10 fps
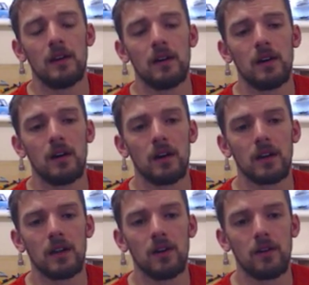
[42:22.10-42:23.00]
Oh, I
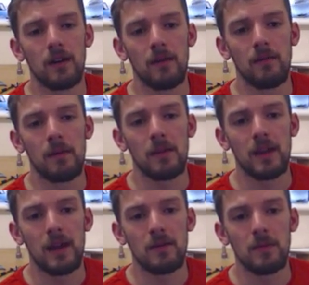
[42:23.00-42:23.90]
cannot remember the
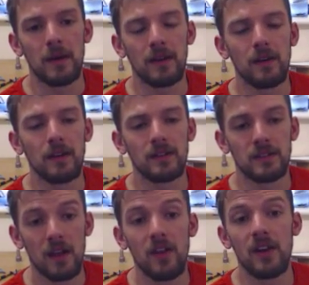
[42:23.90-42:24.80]
name of the big knight. There's
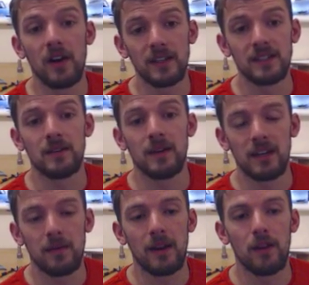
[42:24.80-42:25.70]
another knight anyway
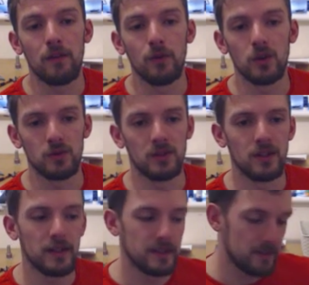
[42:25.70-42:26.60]
coming out, another Forge World
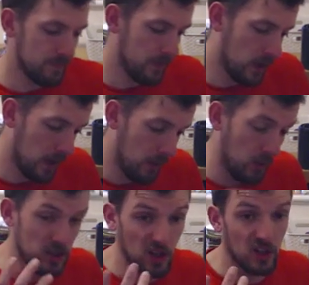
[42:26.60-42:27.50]
knight,
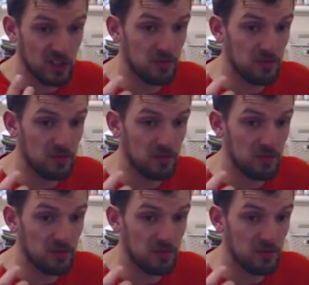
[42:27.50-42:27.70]
which looks